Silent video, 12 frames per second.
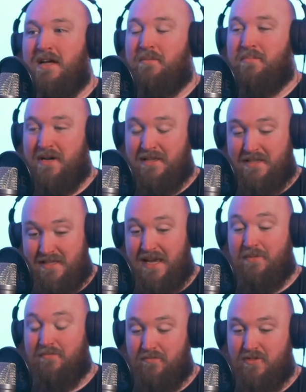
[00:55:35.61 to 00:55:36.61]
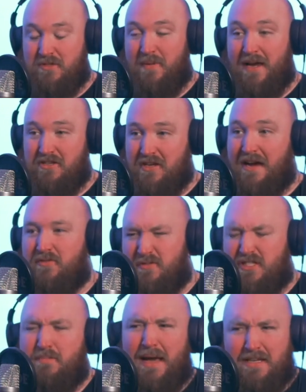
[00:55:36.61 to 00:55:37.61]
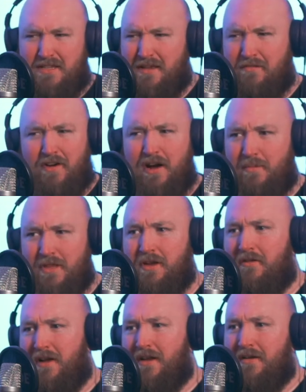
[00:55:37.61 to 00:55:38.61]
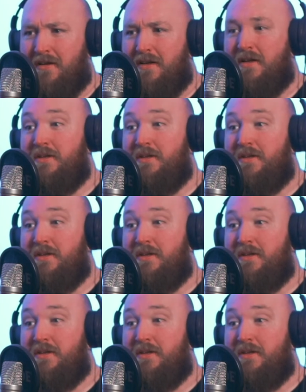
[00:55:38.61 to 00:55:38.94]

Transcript: Yeah. But in the same respect, you have to respect the environment that you're in.